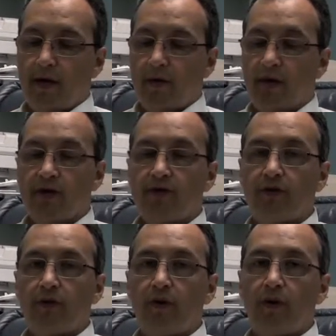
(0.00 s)
We
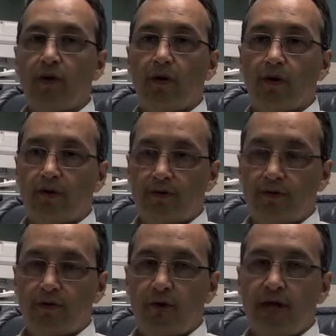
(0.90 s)
also
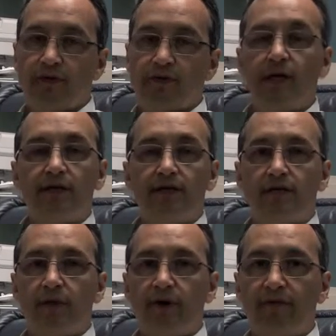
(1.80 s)
do exercises
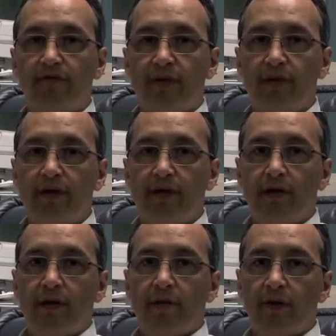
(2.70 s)
as part of treatment,
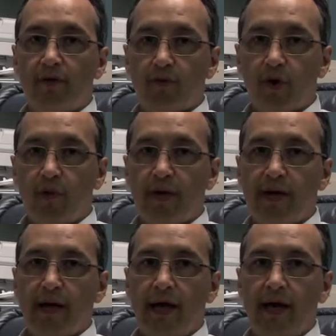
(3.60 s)
both aerobic
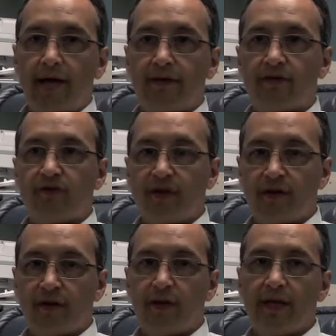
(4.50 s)
and
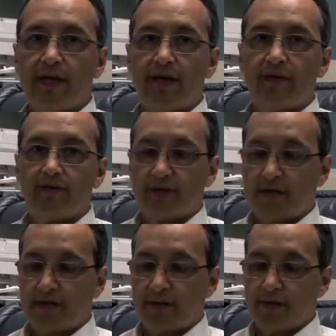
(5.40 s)
strengthening related
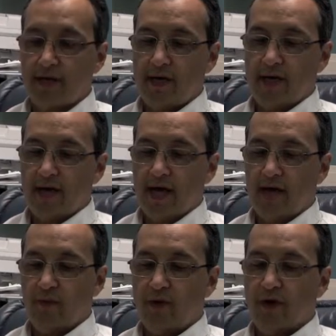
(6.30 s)
exercises,
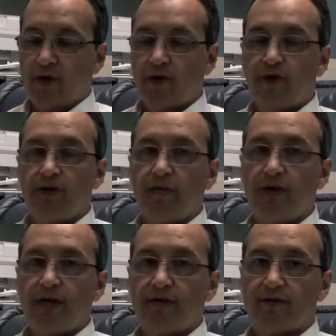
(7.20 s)
and we encourage you to
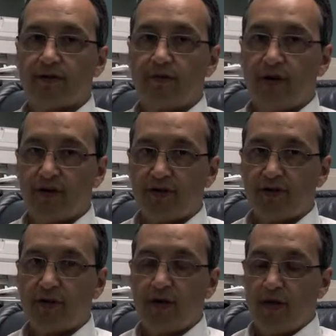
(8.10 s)
practice good
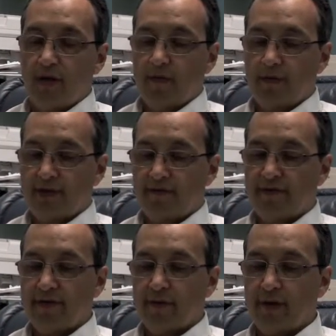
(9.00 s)
posture. But a
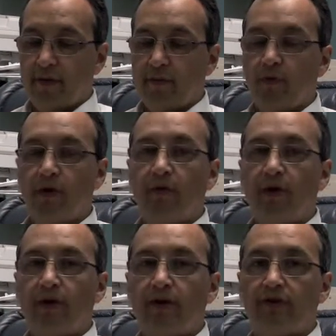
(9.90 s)
fundamental important
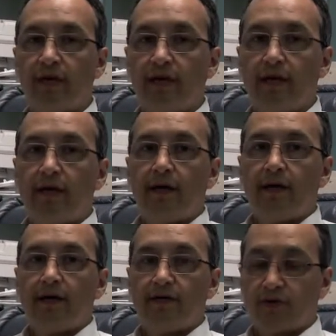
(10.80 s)
way to treat
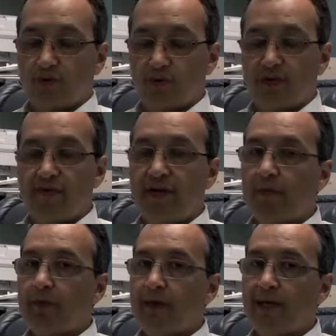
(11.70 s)
the source of
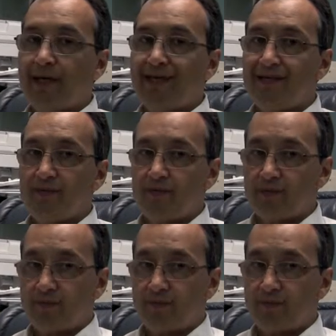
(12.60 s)
neck pain is to